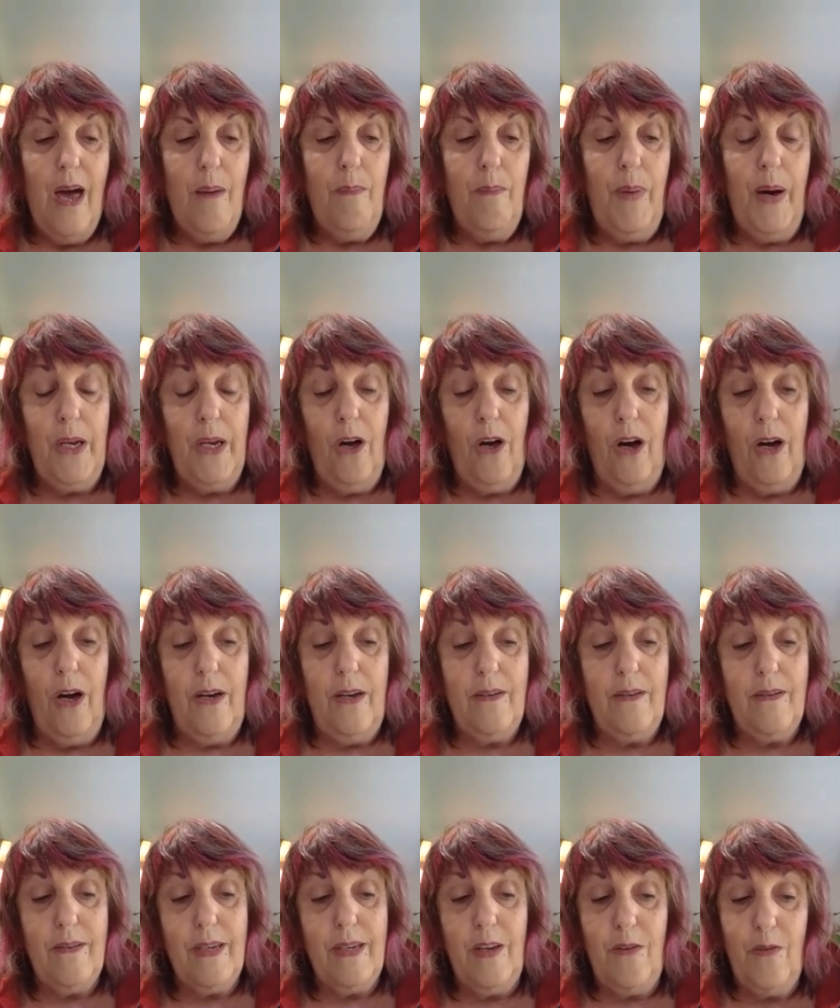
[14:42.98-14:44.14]
But I
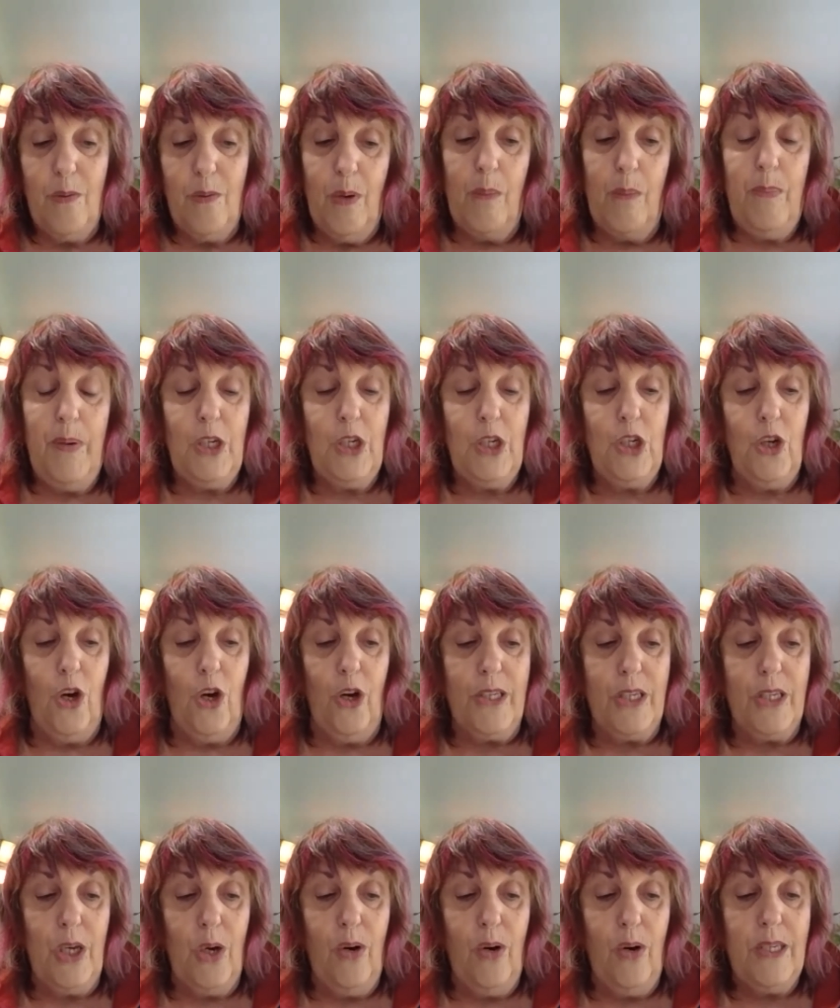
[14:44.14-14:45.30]
give it my best shot.
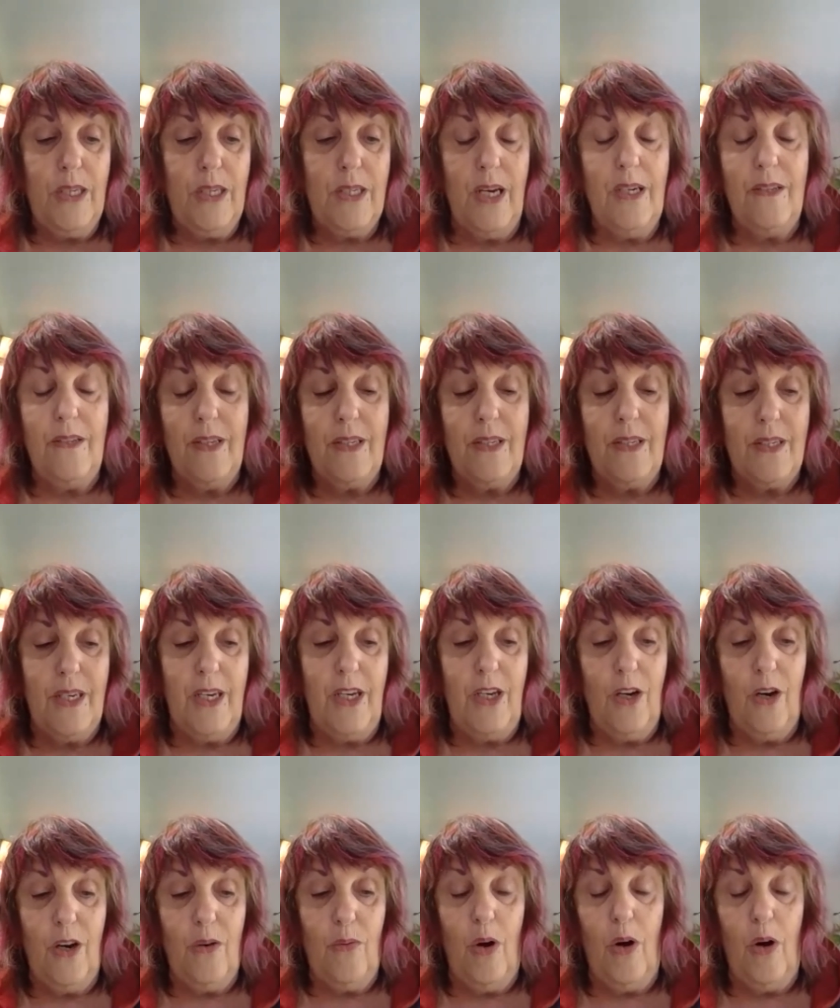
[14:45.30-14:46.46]
So I stuck at the
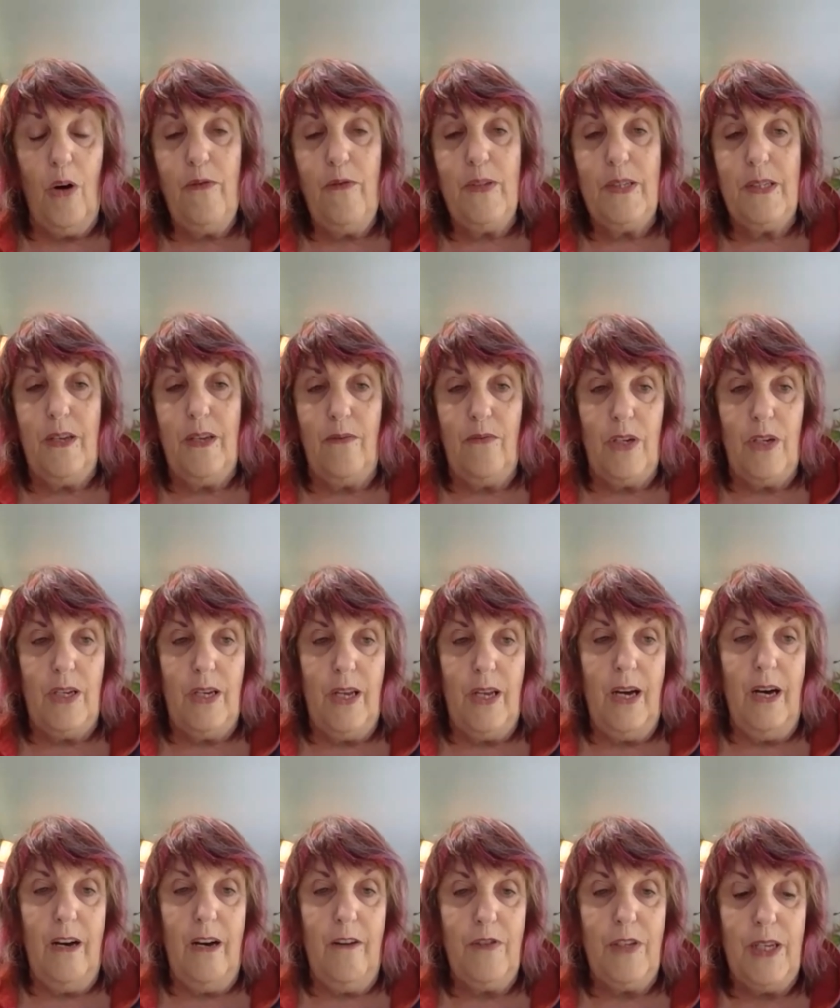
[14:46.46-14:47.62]
CEO role for
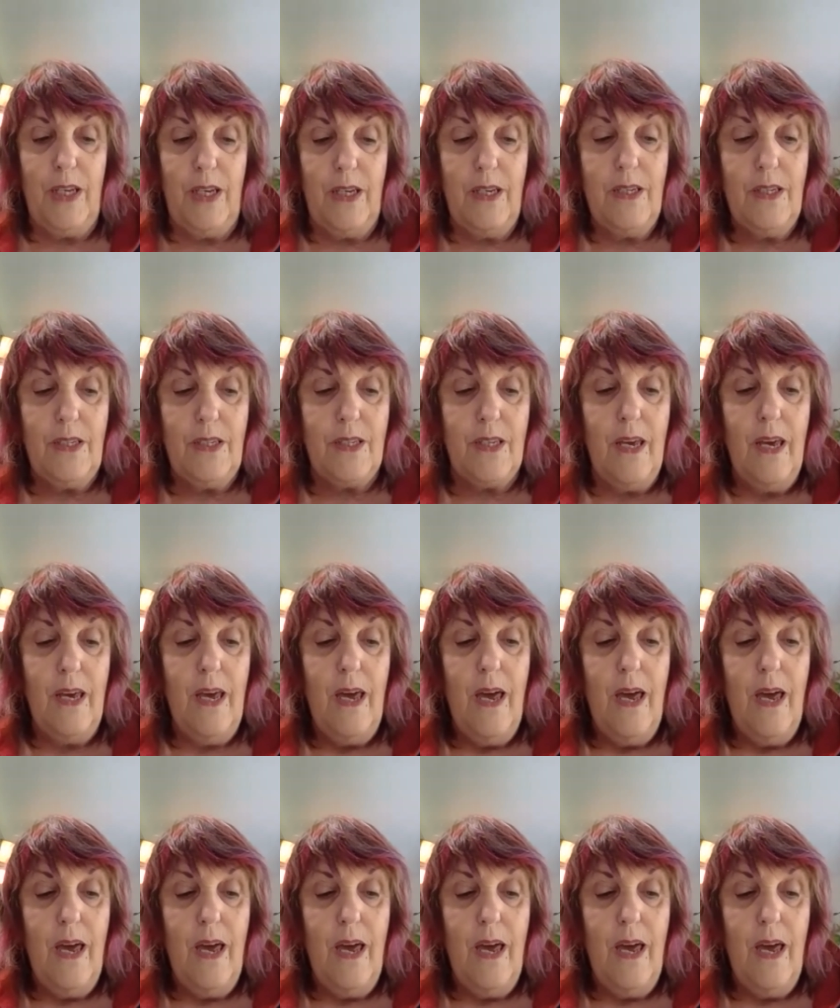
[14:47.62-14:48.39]
7.5 years.